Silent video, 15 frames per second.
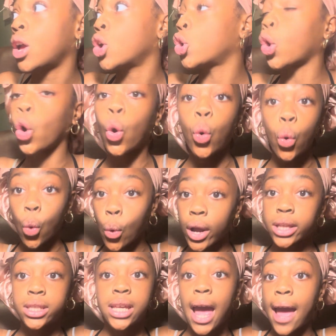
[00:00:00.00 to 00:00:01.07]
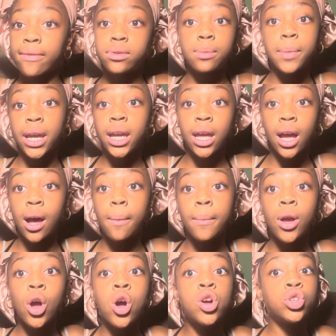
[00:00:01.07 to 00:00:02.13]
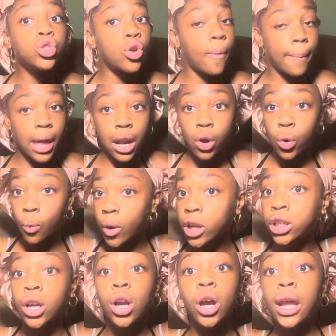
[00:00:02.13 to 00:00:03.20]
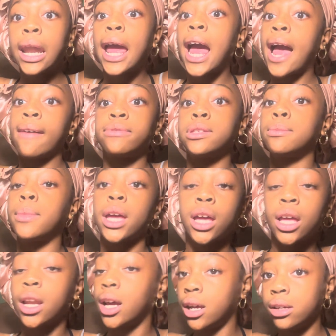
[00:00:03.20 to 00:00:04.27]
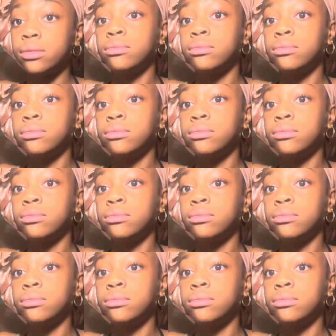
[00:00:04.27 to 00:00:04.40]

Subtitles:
You're going to have to make it up. No matter what, you're gonna have to make it up.